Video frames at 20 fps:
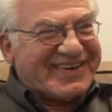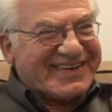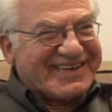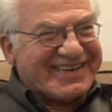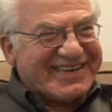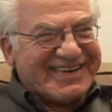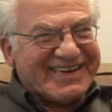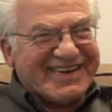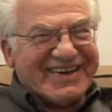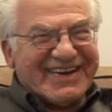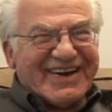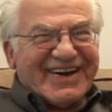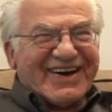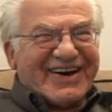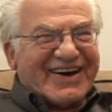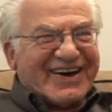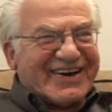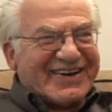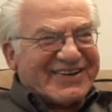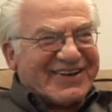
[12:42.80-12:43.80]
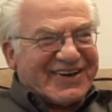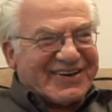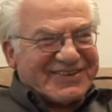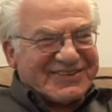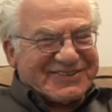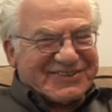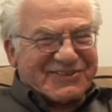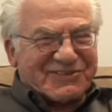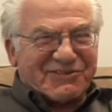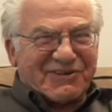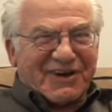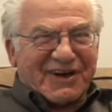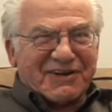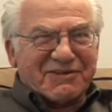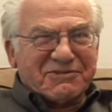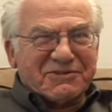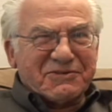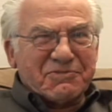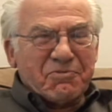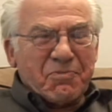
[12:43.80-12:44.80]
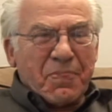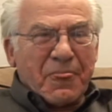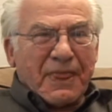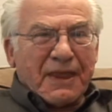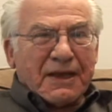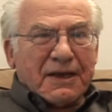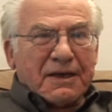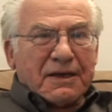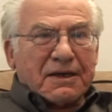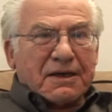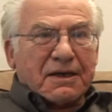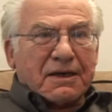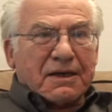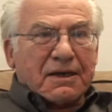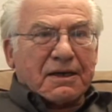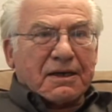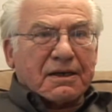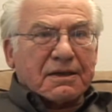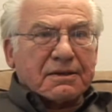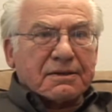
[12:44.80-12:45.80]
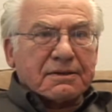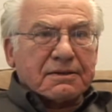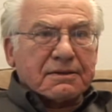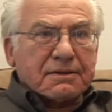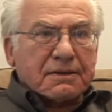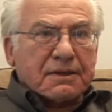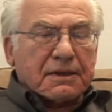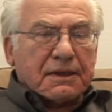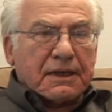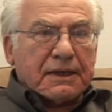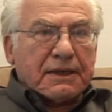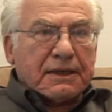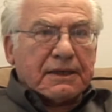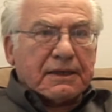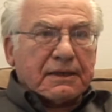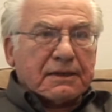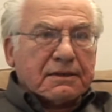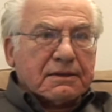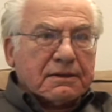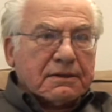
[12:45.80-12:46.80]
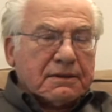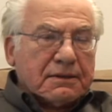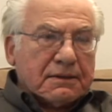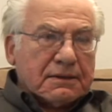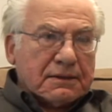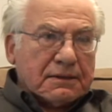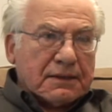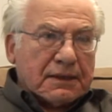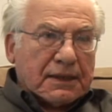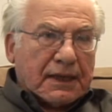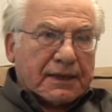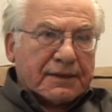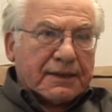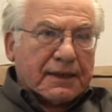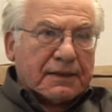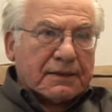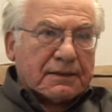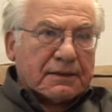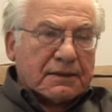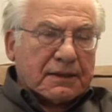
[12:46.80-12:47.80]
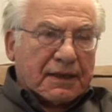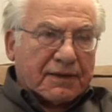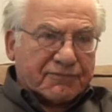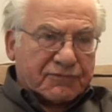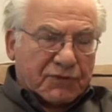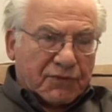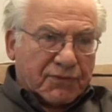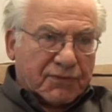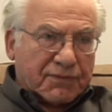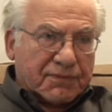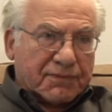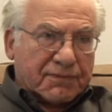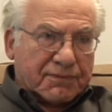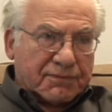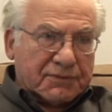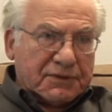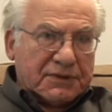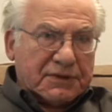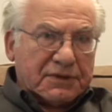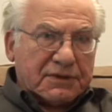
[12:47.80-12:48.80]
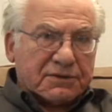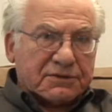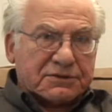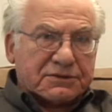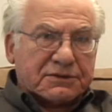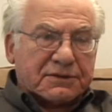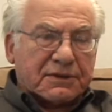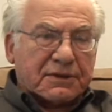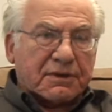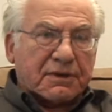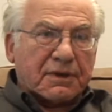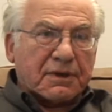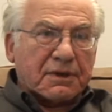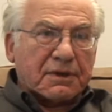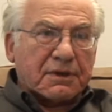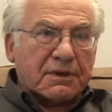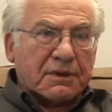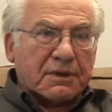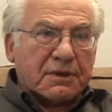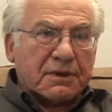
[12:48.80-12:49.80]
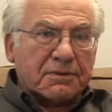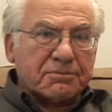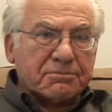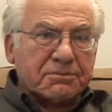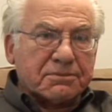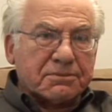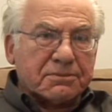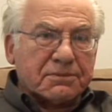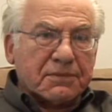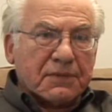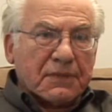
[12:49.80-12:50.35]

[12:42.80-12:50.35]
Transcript: but I, I survived. Mm. Uh, in I then, after three years there, um,